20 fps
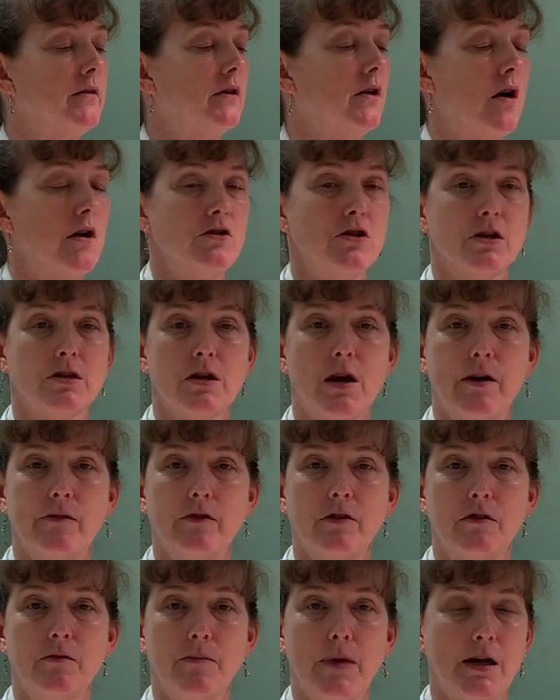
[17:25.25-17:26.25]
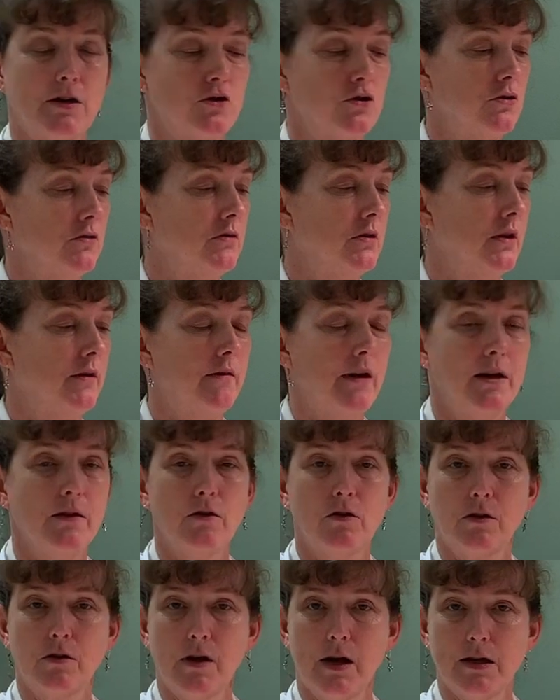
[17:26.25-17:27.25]
conjunctiva and make sure that they
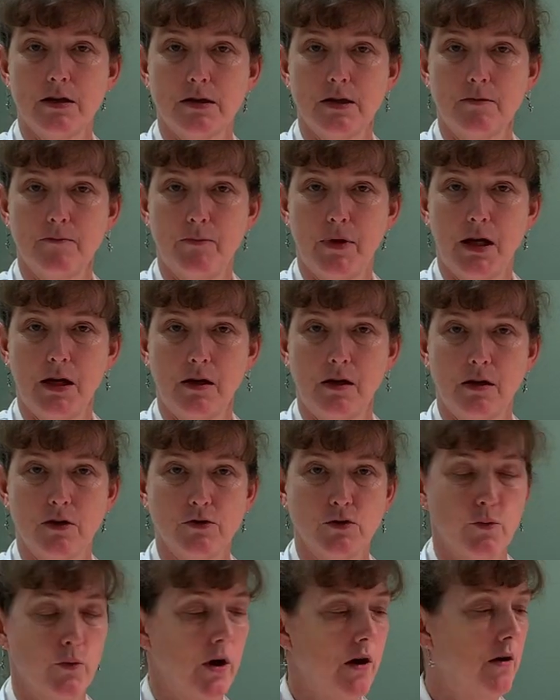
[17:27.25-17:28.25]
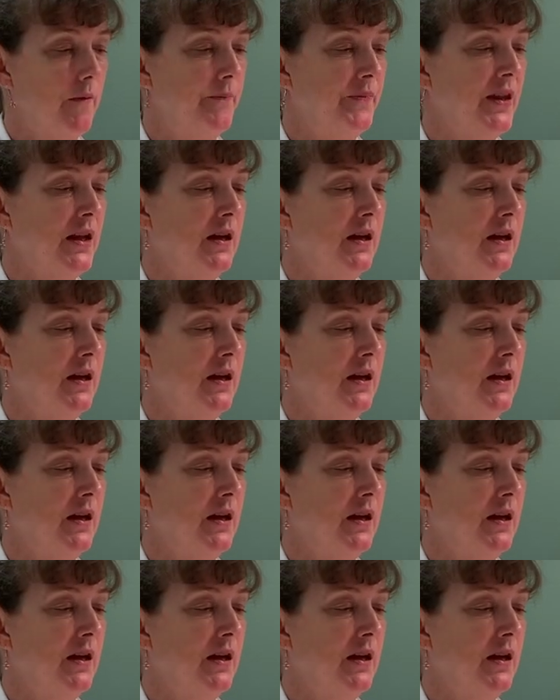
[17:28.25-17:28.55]
look nice and pink as well.